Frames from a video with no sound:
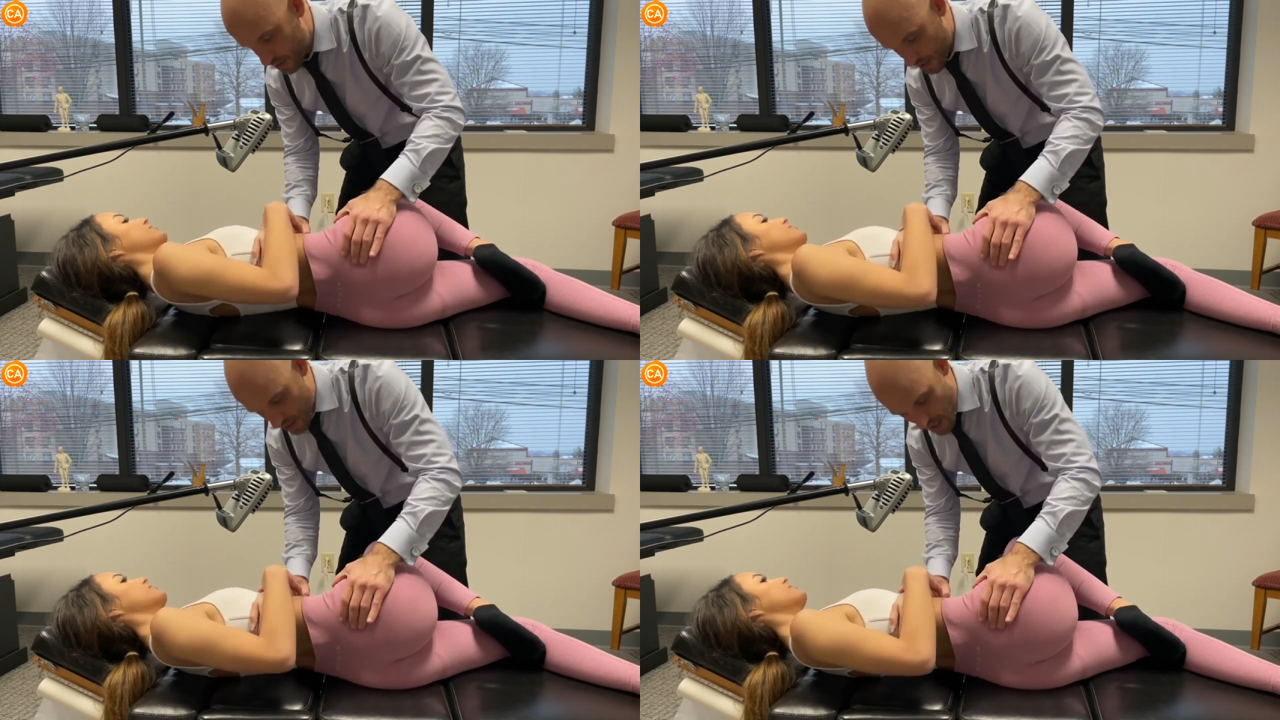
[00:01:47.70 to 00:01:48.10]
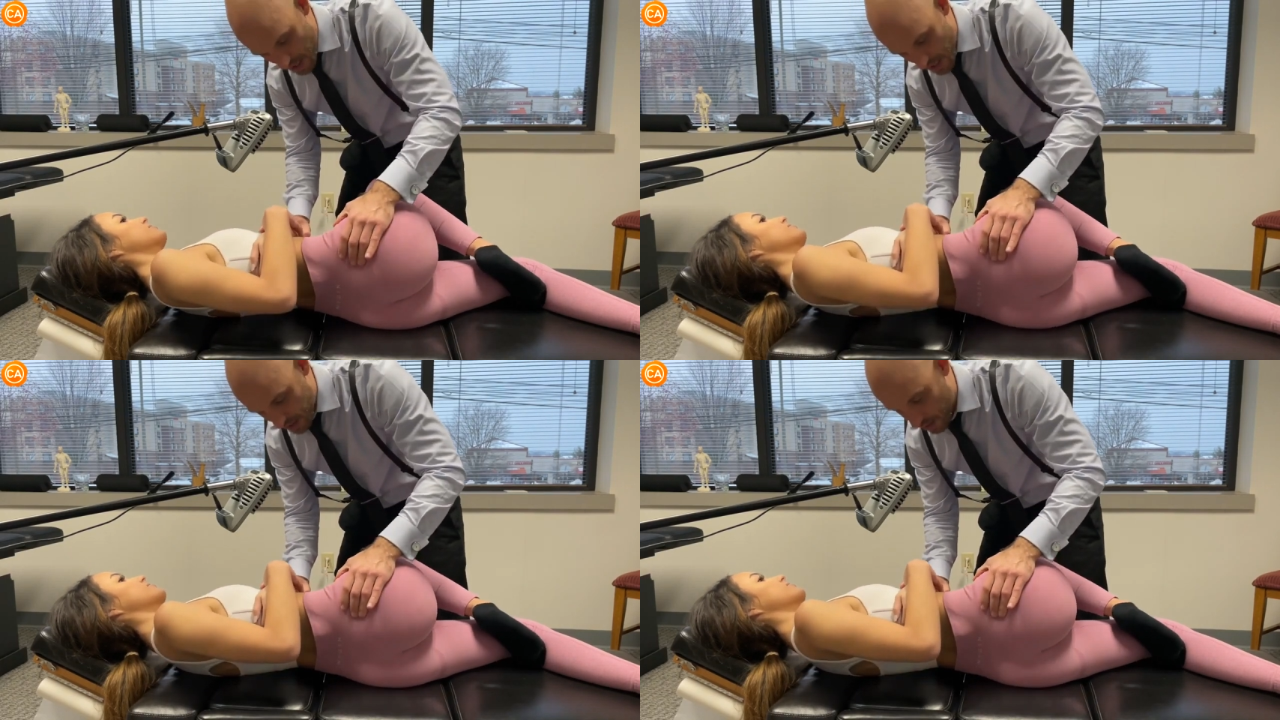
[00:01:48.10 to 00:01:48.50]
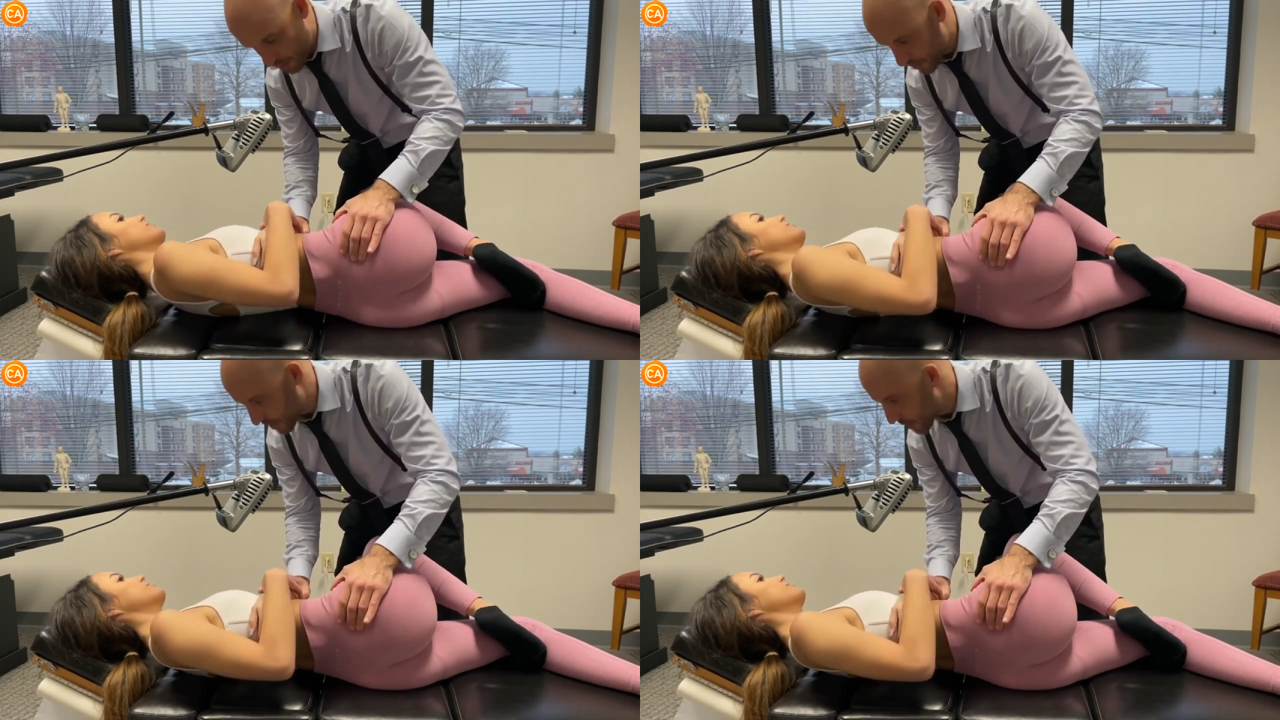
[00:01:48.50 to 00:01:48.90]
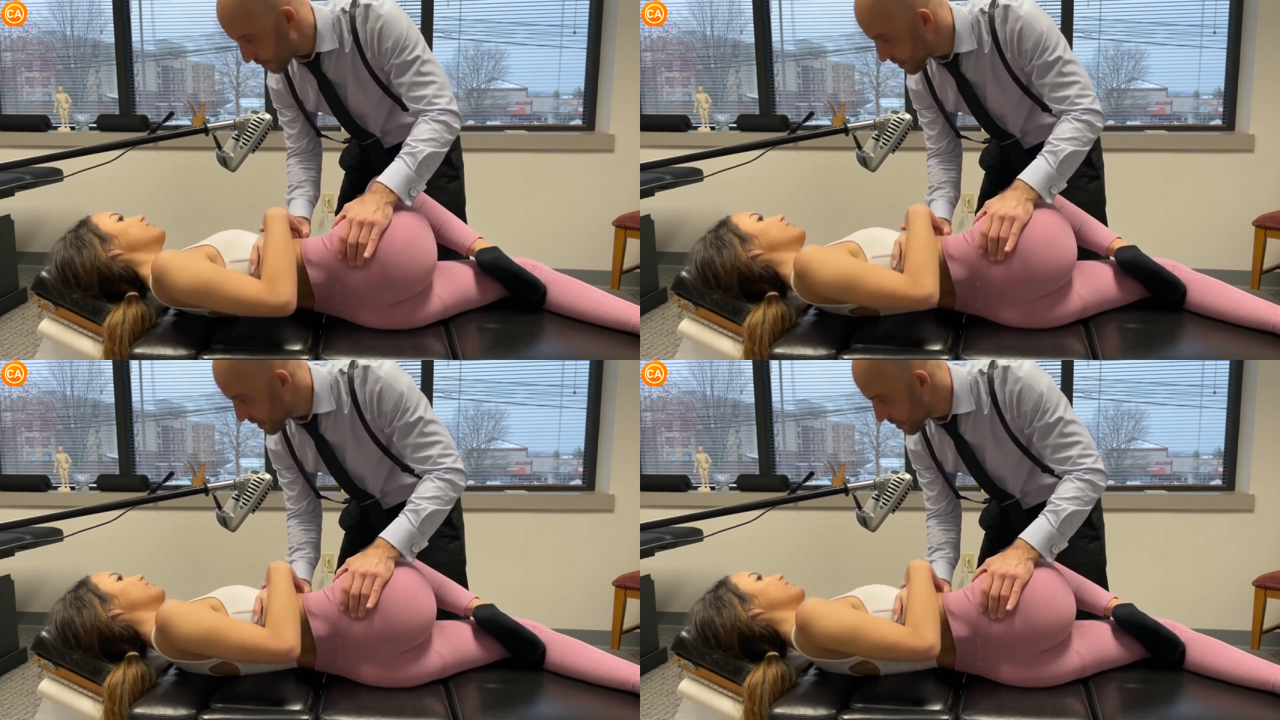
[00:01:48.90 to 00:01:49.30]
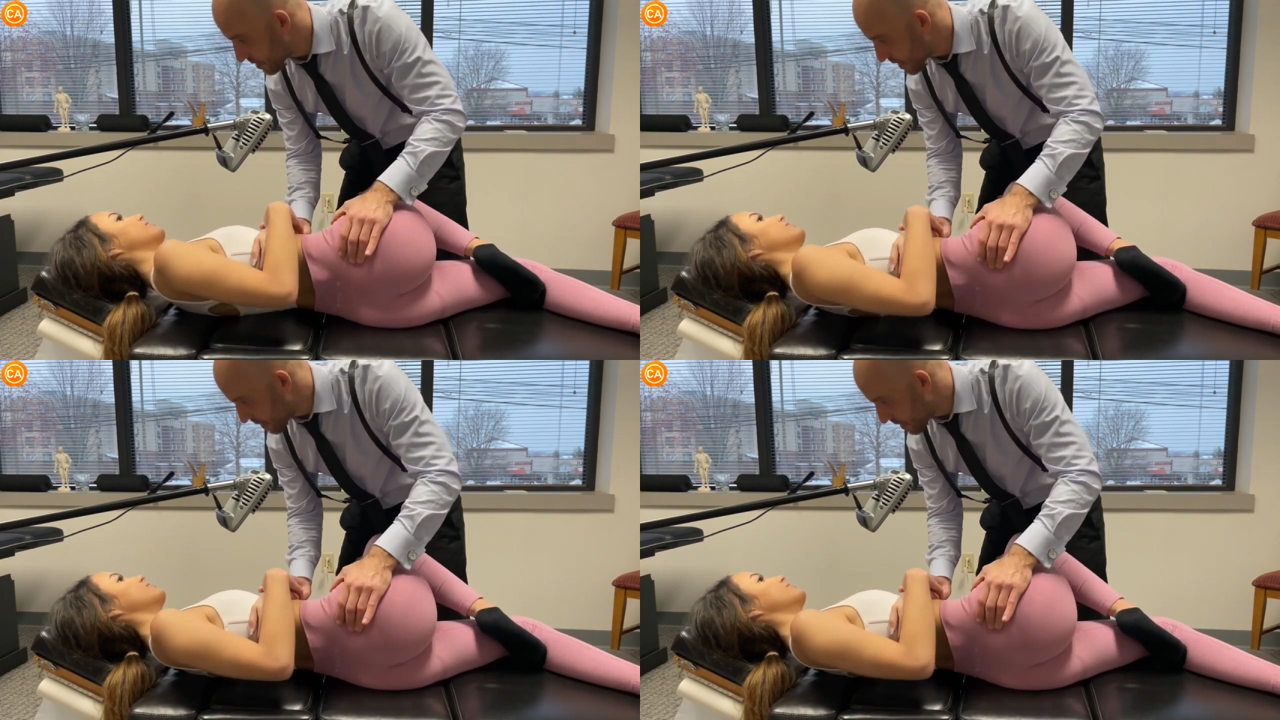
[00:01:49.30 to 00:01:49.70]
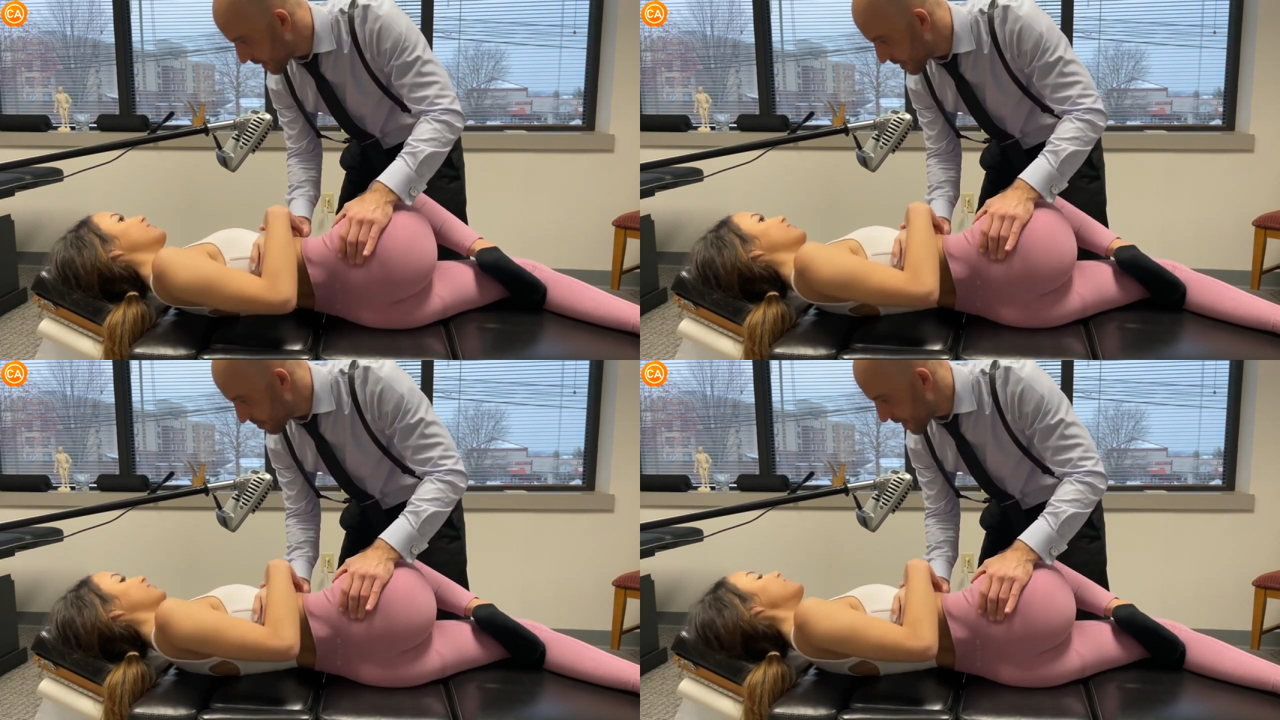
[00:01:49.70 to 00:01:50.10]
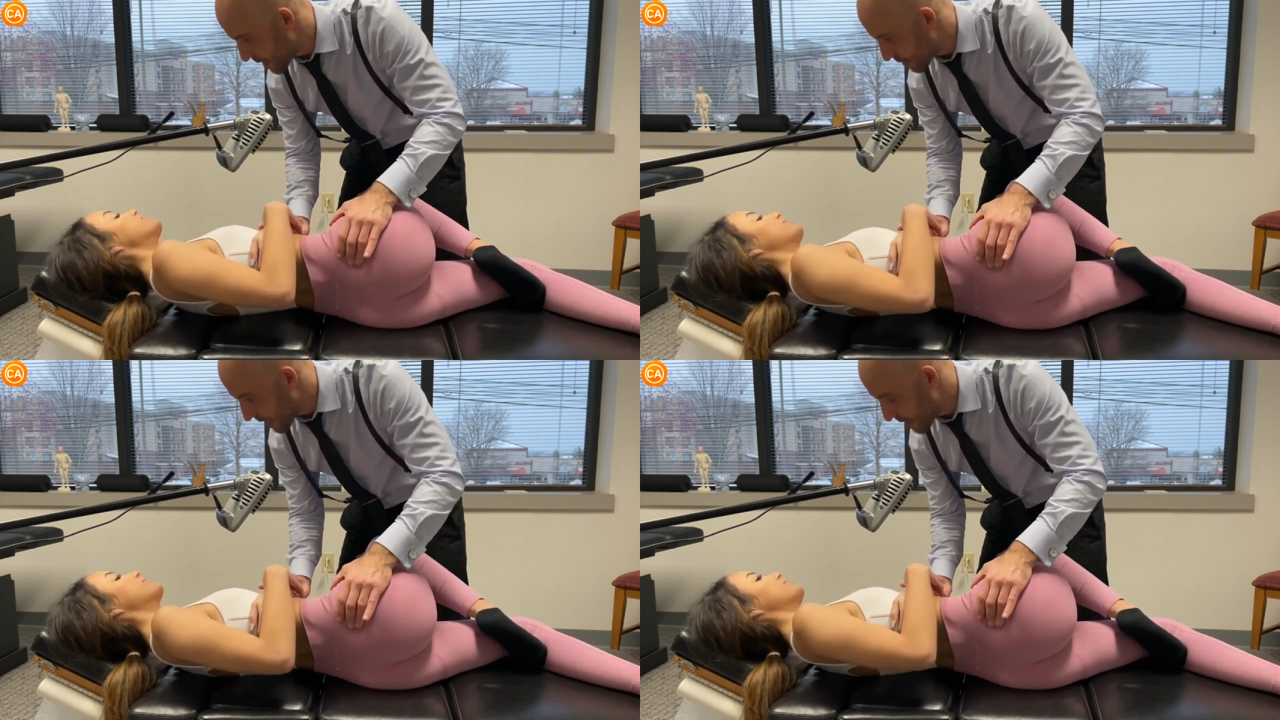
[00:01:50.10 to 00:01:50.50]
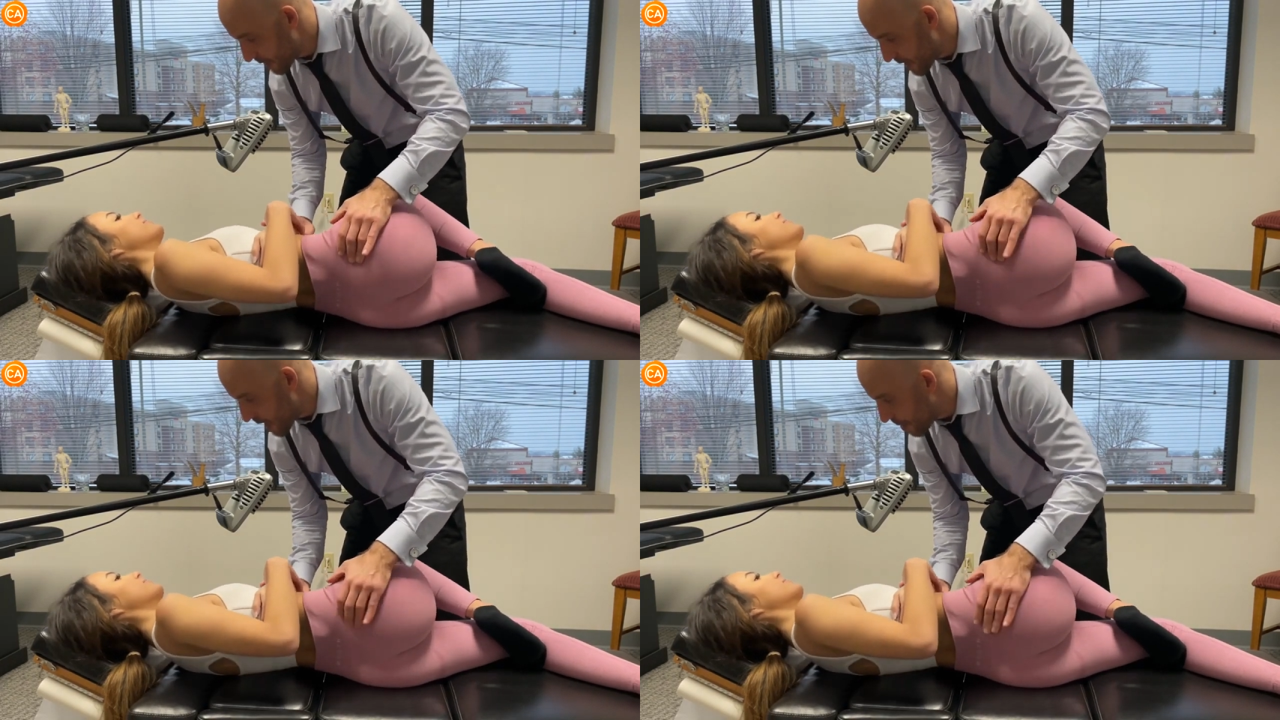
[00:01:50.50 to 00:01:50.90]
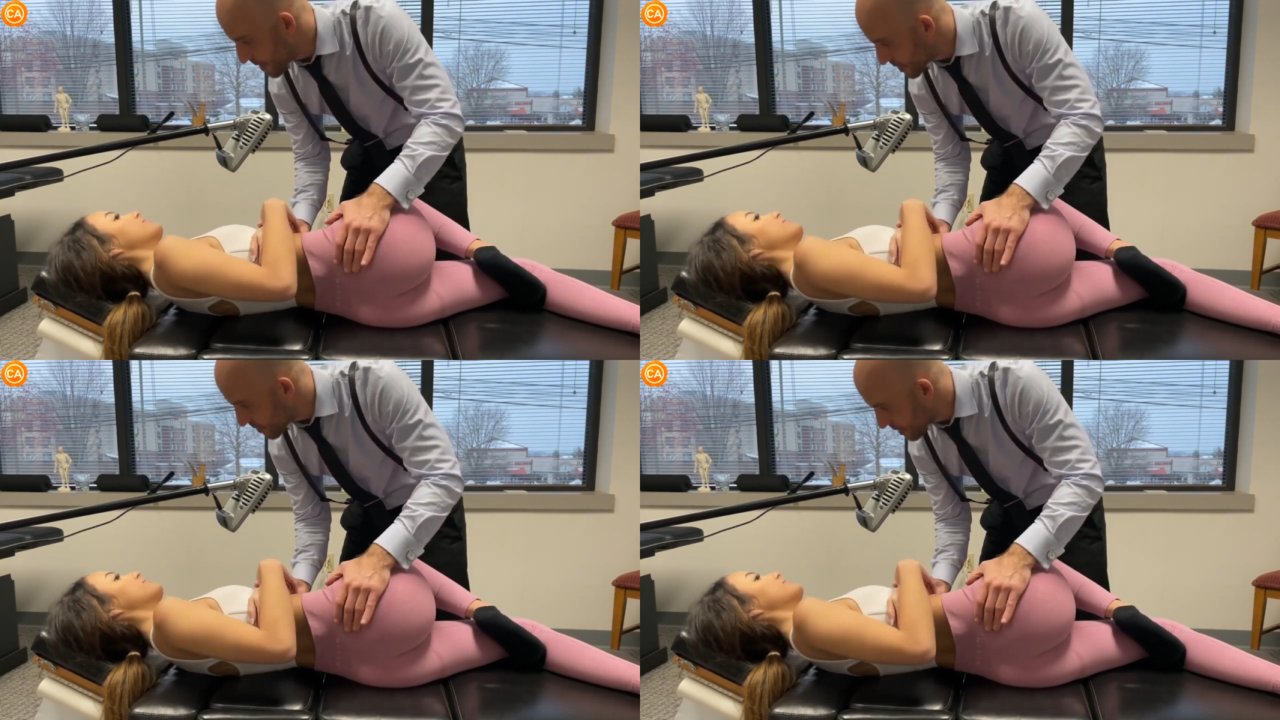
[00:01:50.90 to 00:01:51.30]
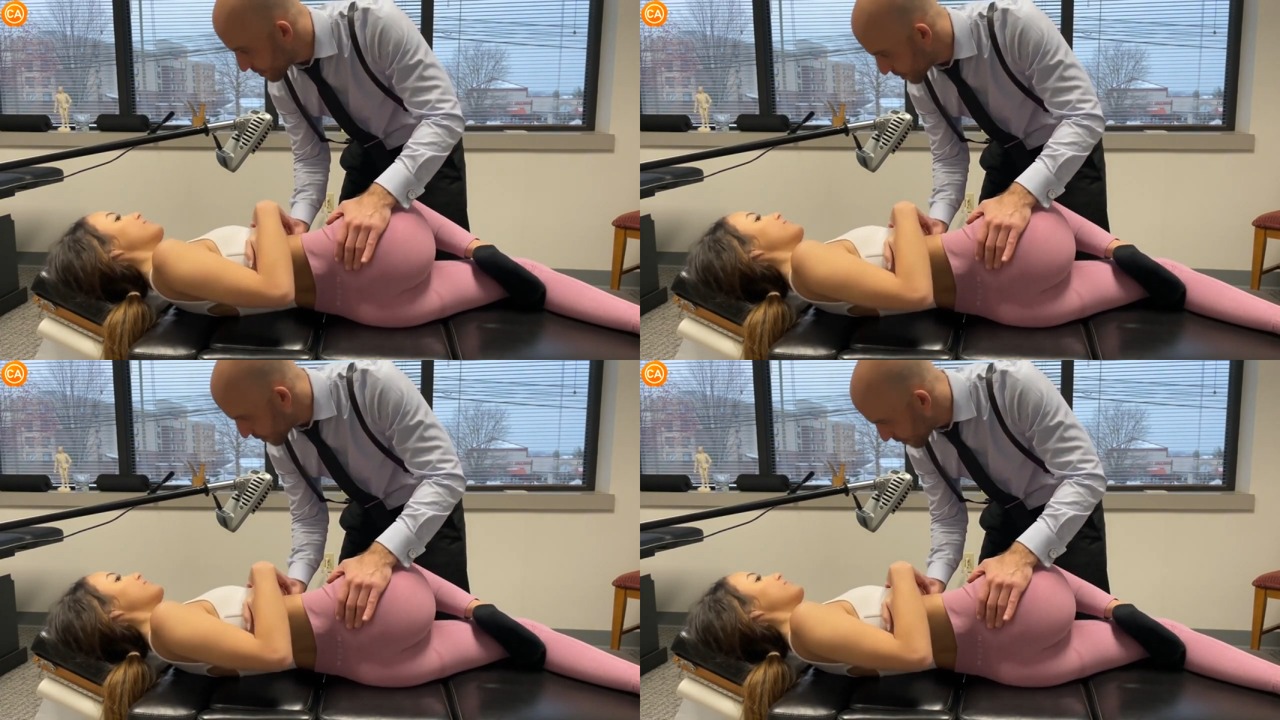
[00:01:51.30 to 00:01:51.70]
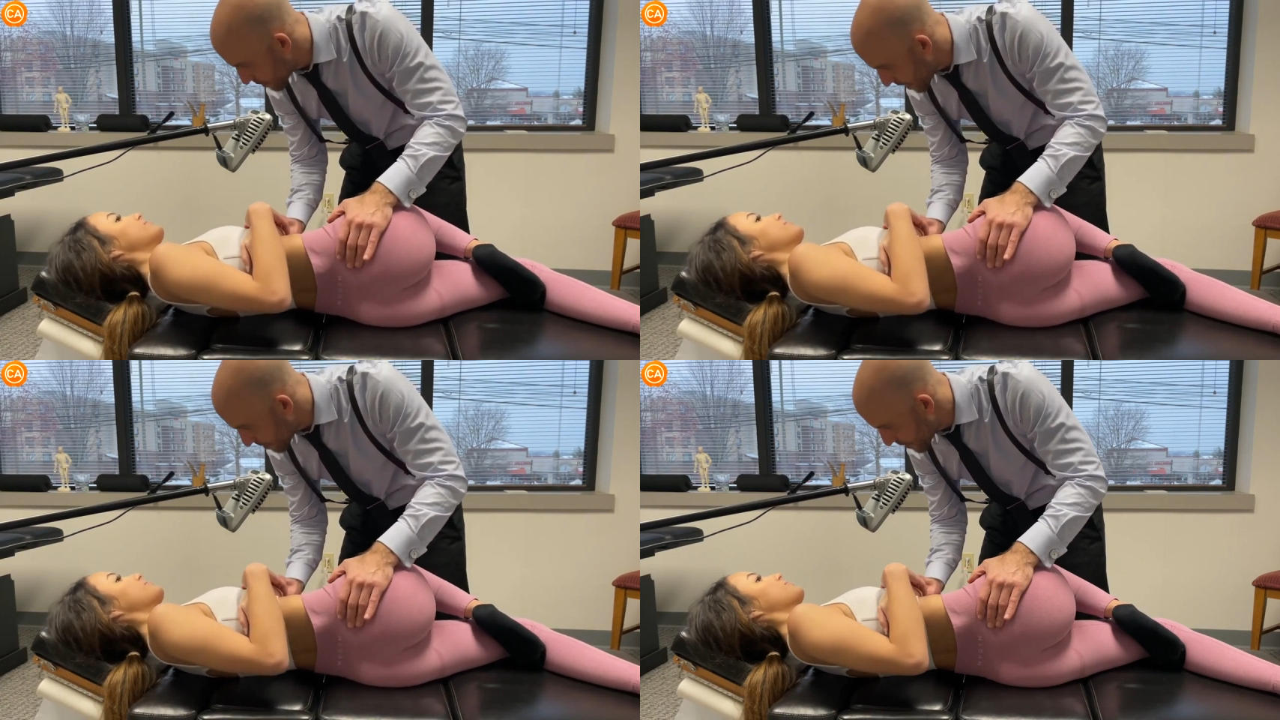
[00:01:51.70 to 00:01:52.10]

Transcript: Nobody's mouth can be seen.